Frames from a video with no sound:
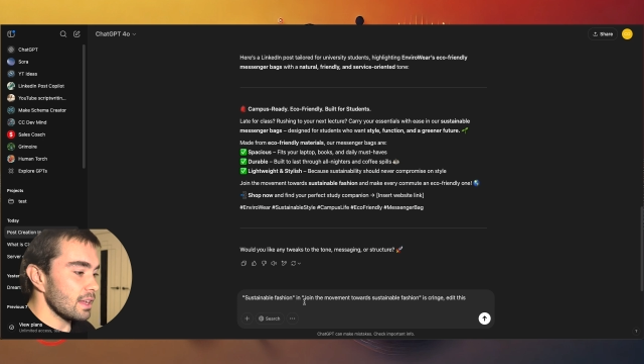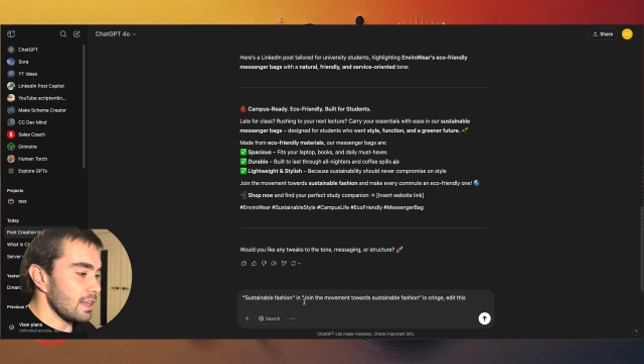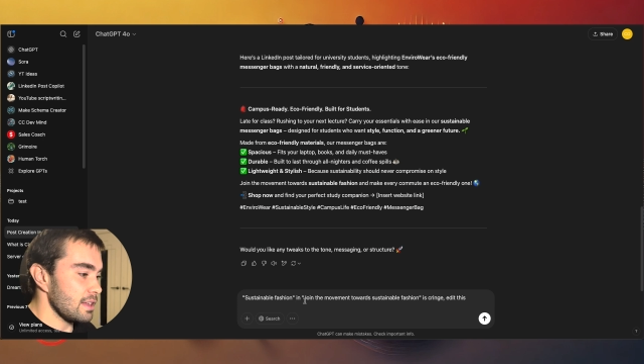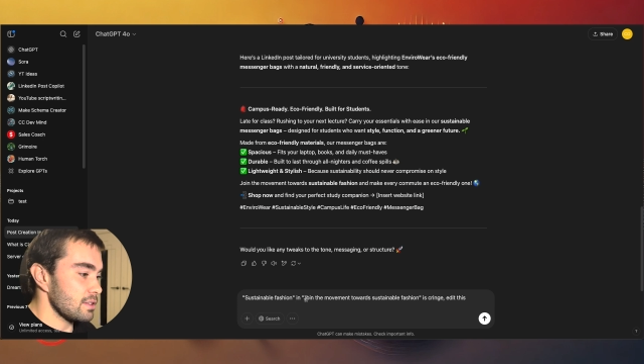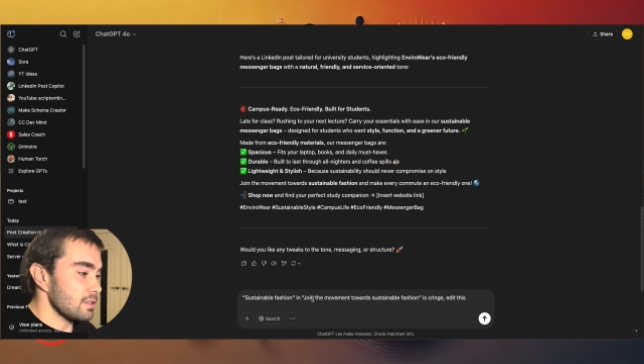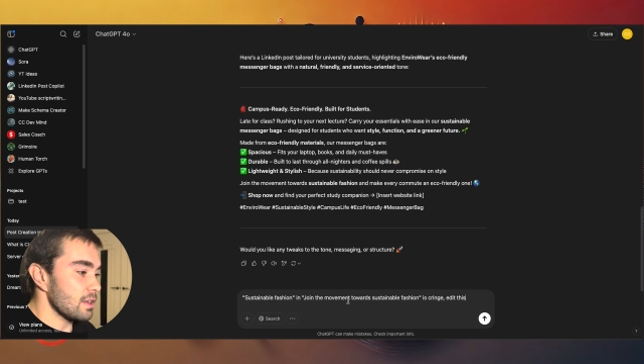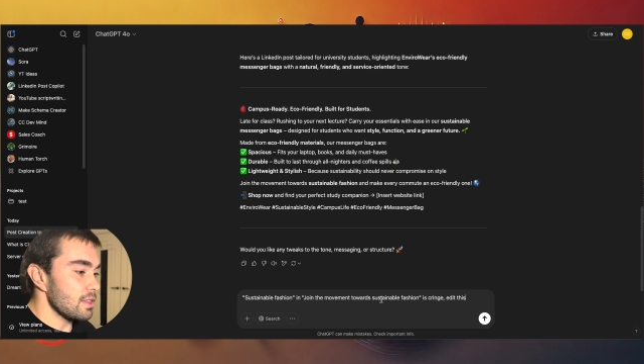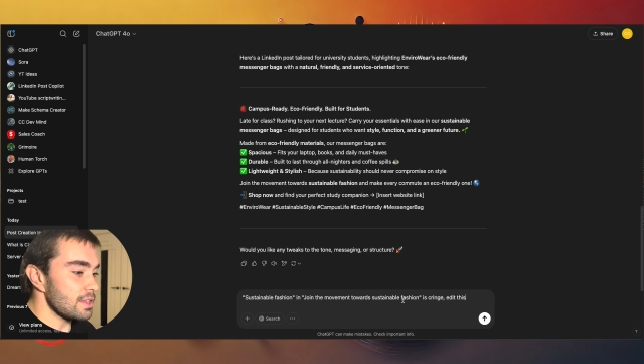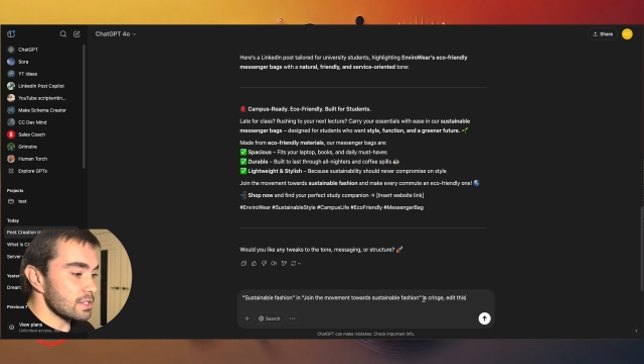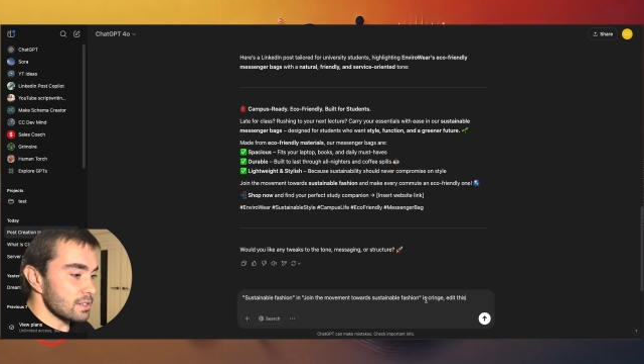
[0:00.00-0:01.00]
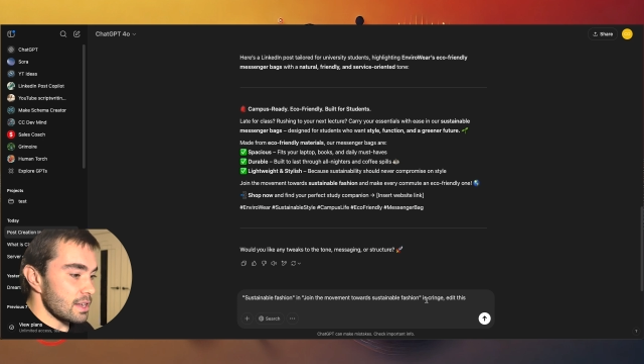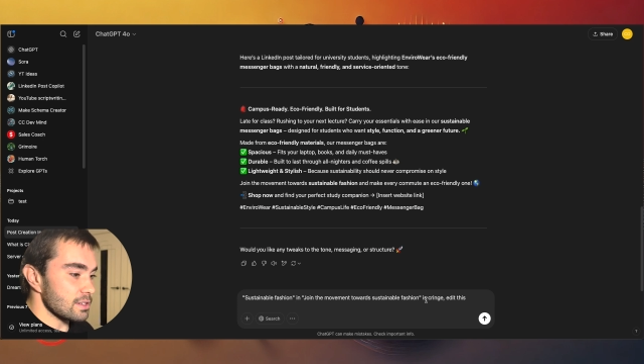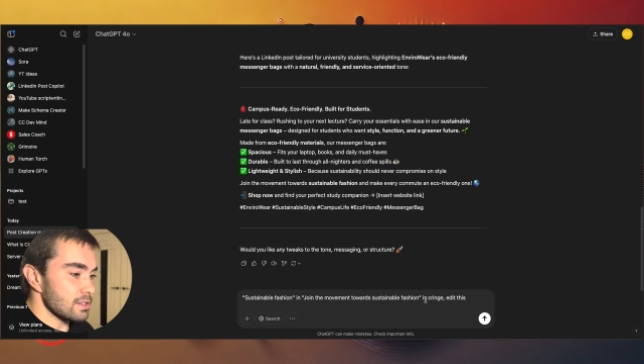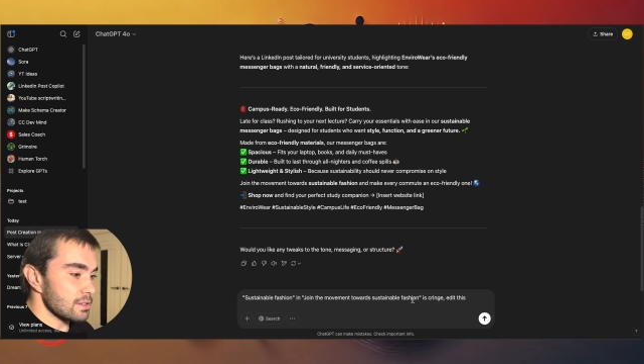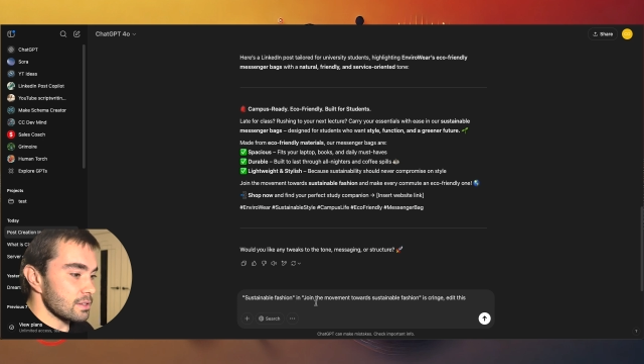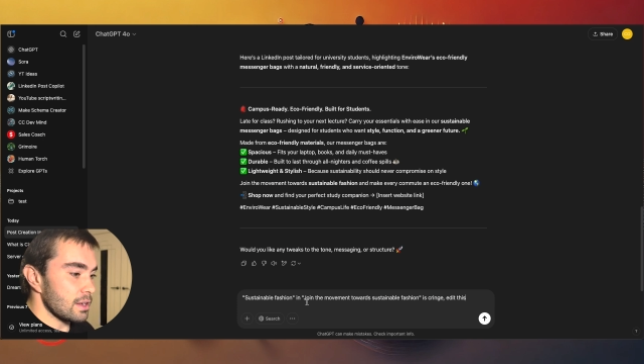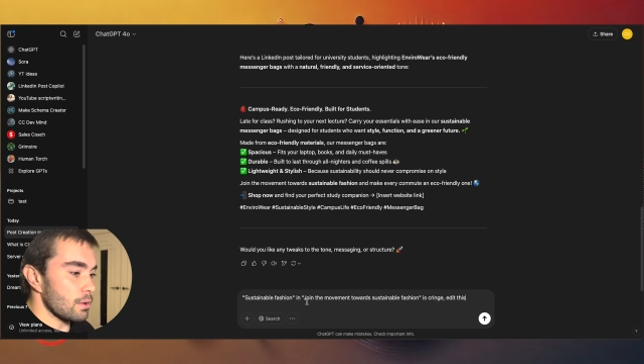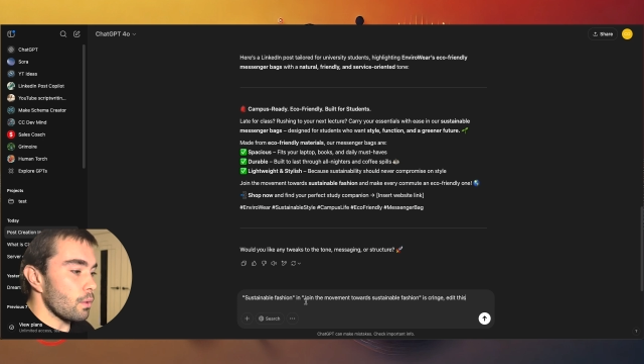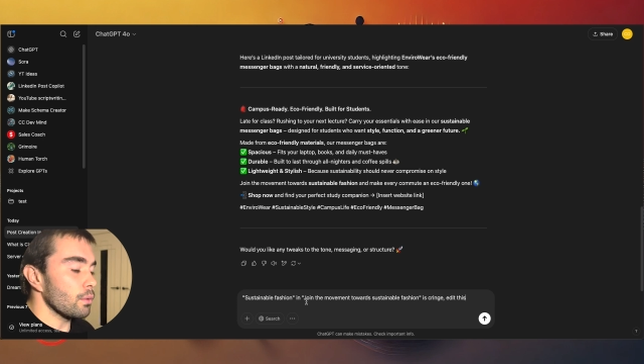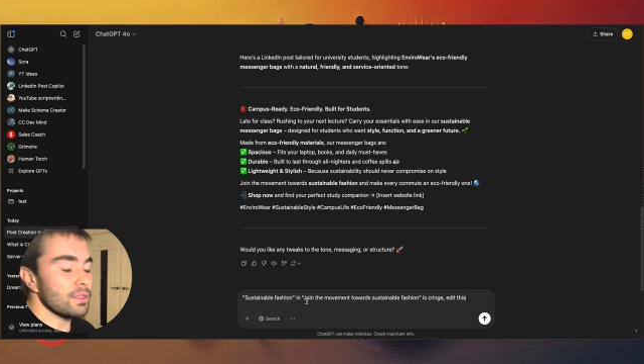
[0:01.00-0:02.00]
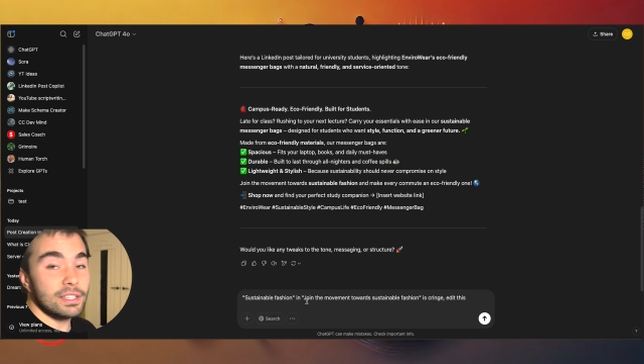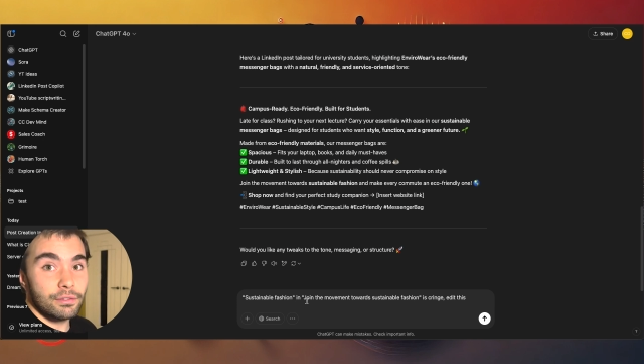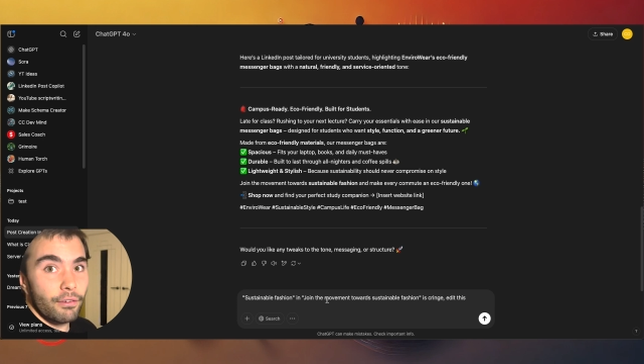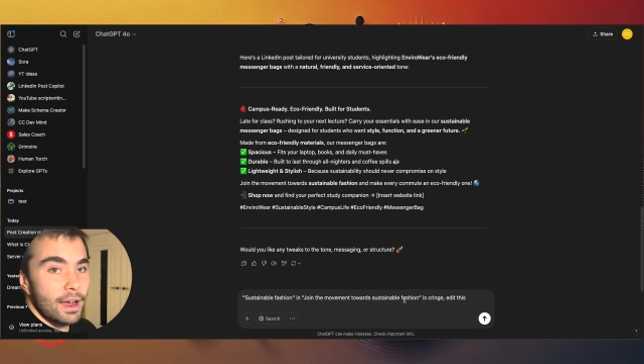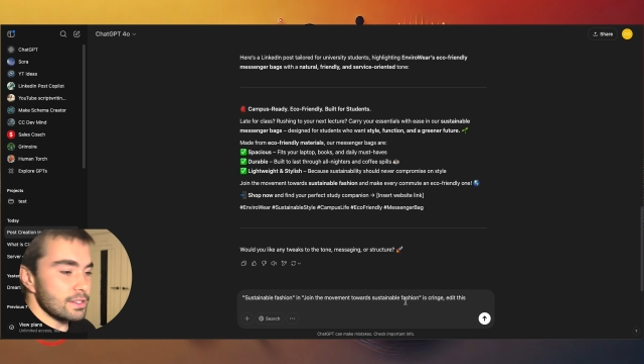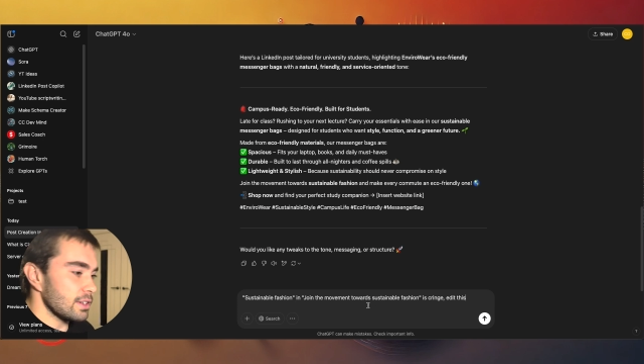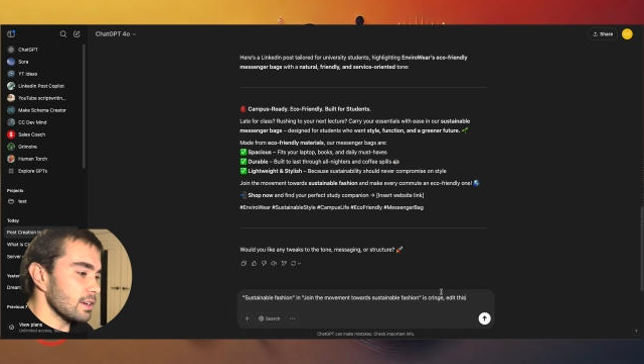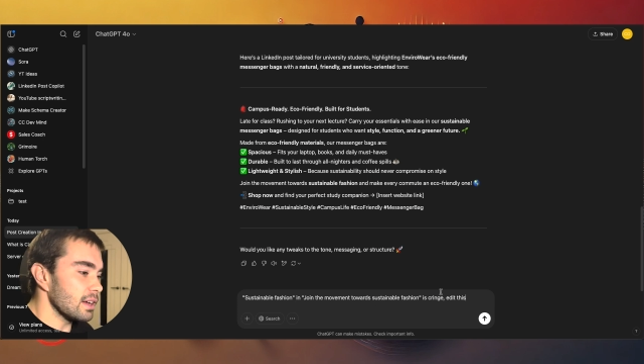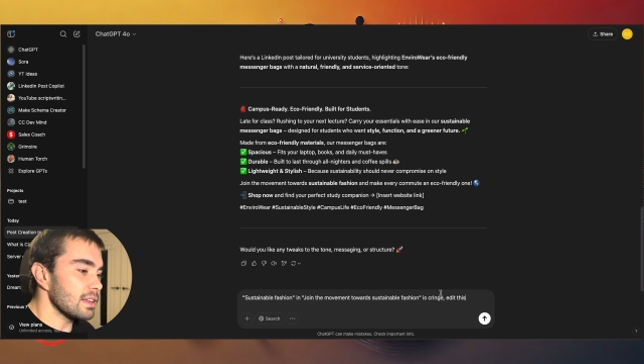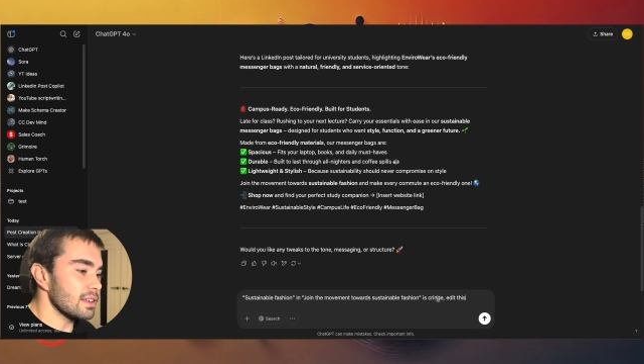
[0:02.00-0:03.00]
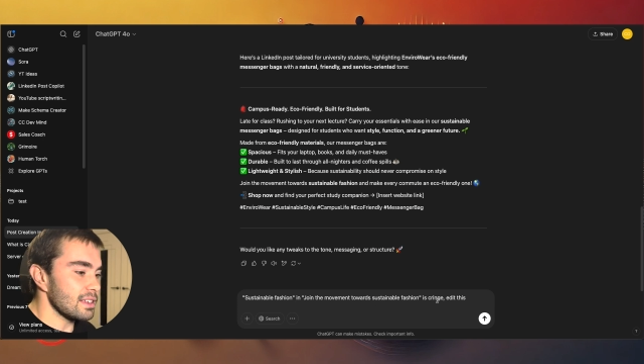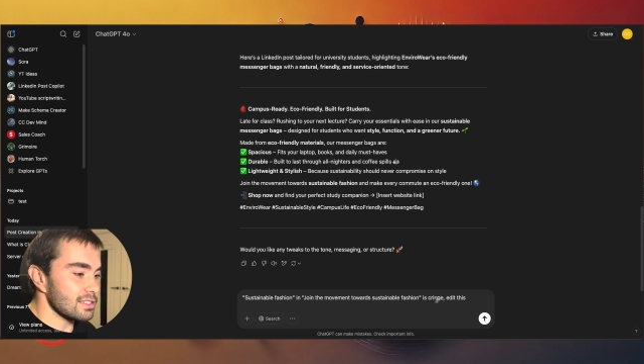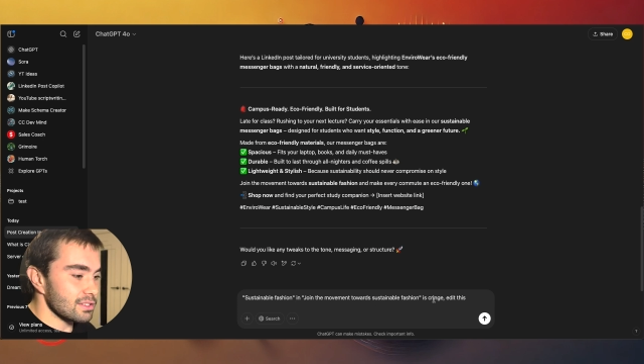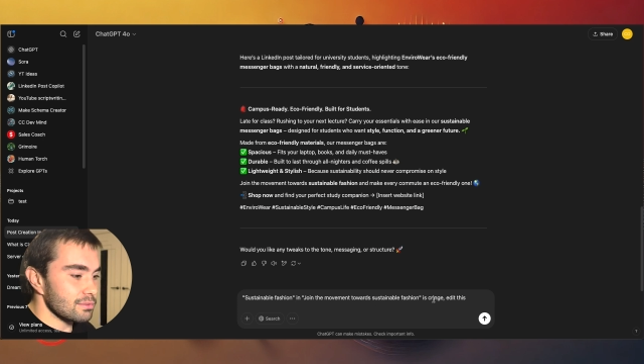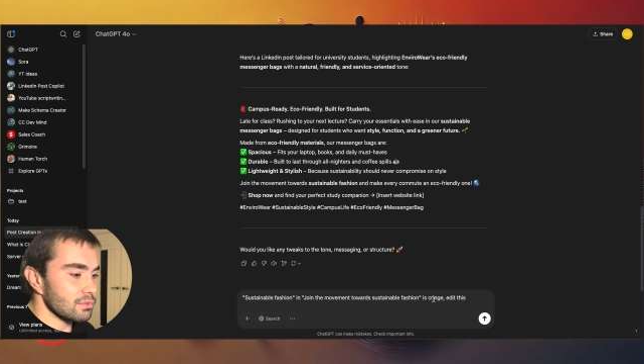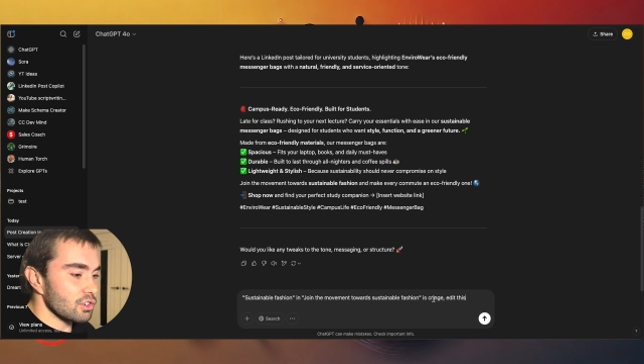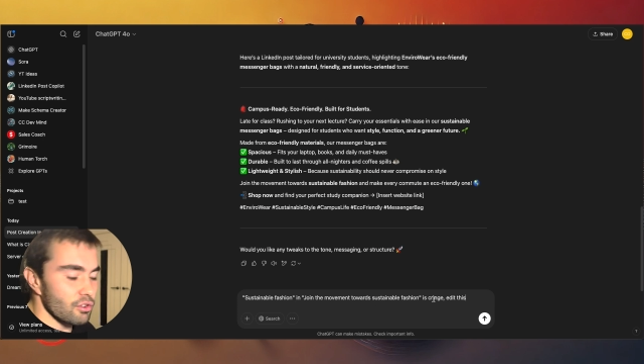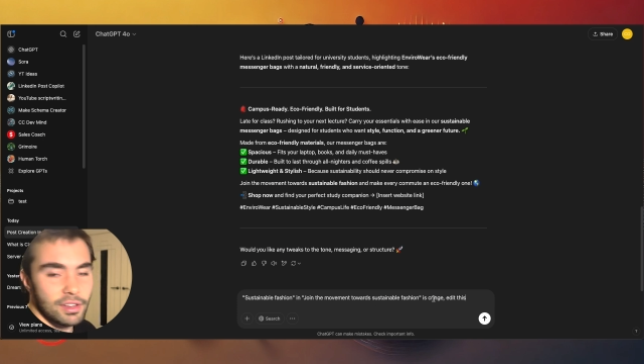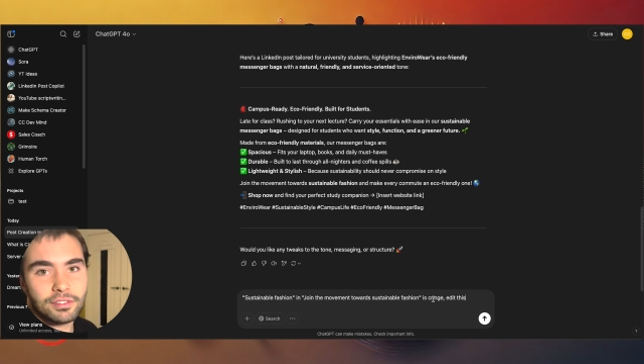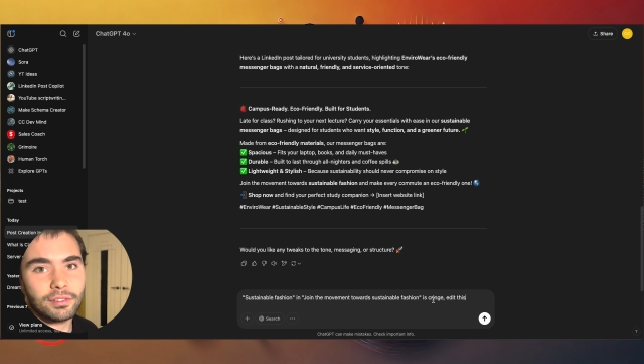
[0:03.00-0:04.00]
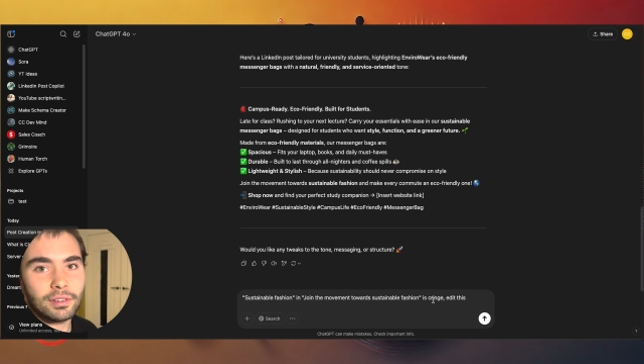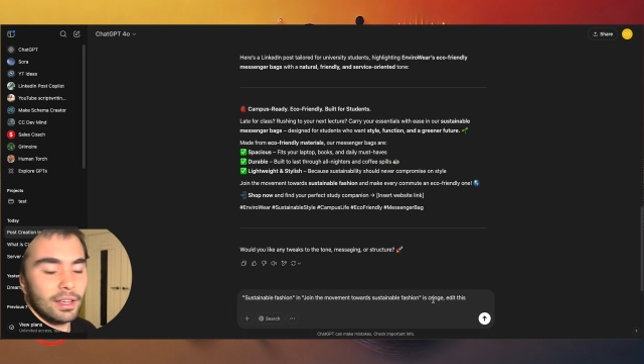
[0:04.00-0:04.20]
in this sentence here, or this phrase here, is cringe.